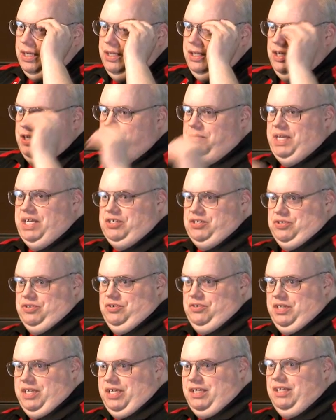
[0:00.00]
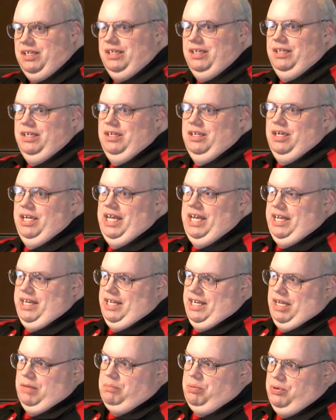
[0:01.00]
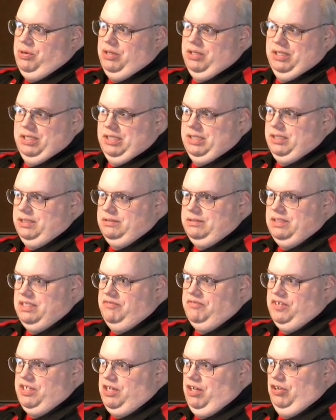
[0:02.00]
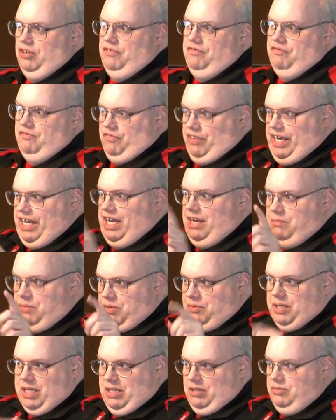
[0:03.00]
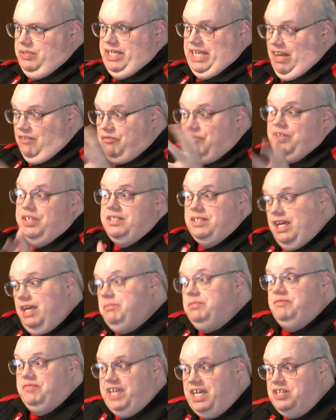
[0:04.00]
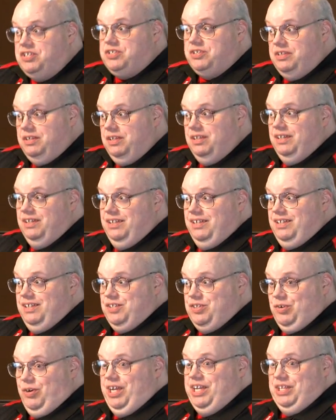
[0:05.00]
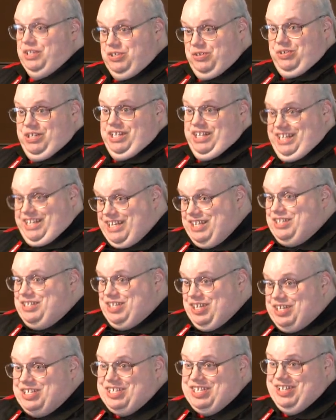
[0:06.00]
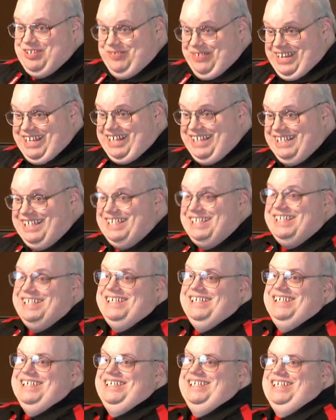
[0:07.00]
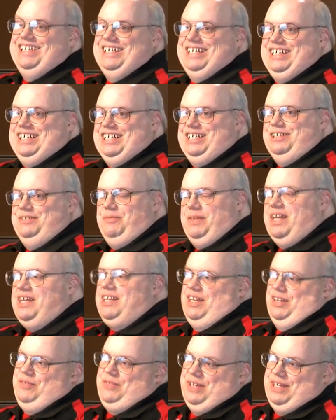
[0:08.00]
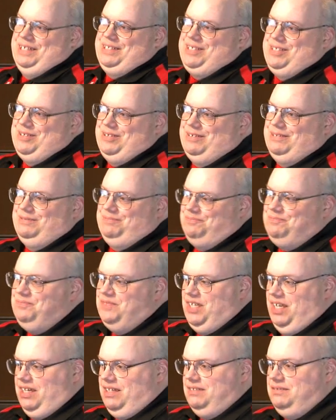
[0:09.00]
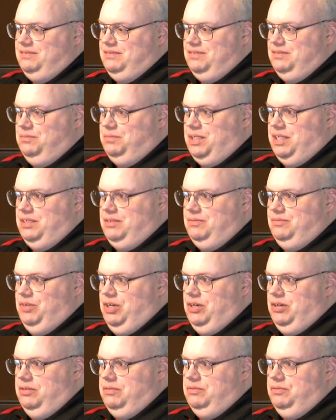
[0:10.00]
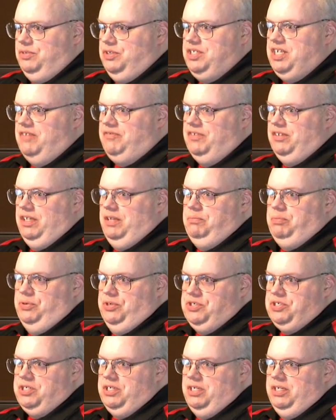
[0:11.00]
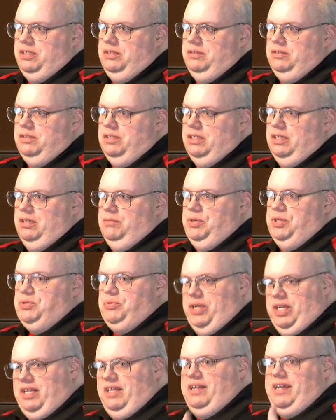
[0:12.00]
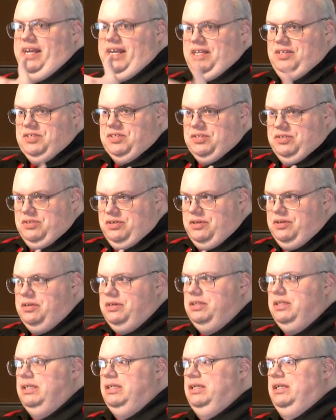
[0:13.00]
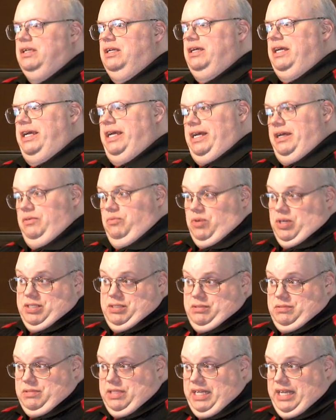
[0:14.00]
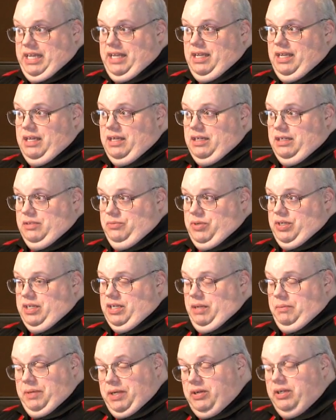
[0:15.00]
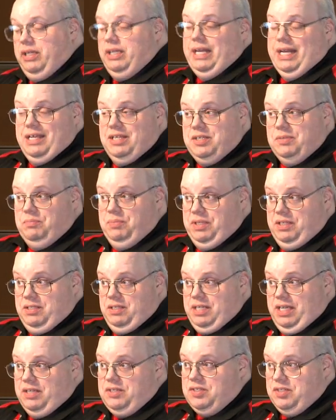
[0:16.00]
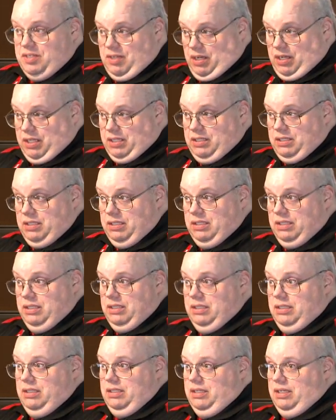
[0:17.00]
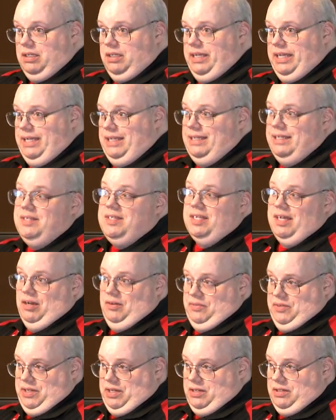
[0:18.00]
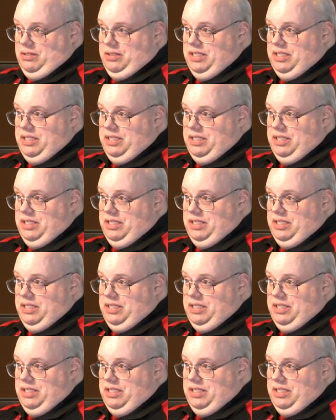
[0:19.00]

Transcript: I need to make sure that, hey, can I put a different colored frame around every type of gadget so I can do it in a consistent way? Uh, that kind of thing, so. But we're, we're definitely pushing between Enhancer and what, a, uh, what Hyperion has been, has done, uh, and is out there.